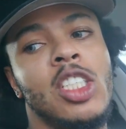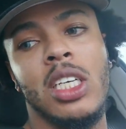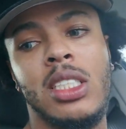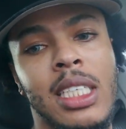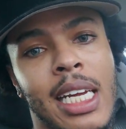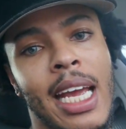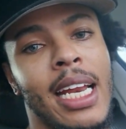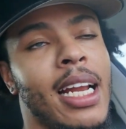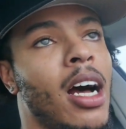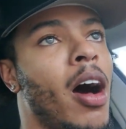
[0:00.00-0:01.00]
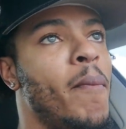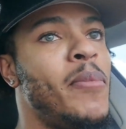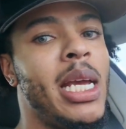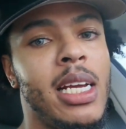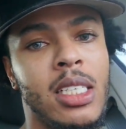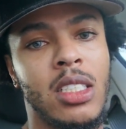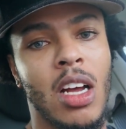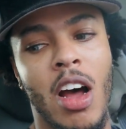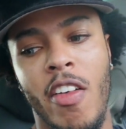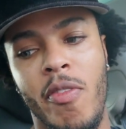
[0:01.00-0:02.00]
just to get a piece
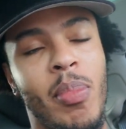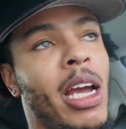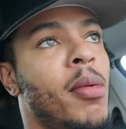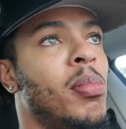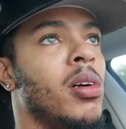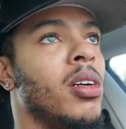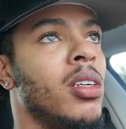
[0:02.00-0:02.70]
of paper,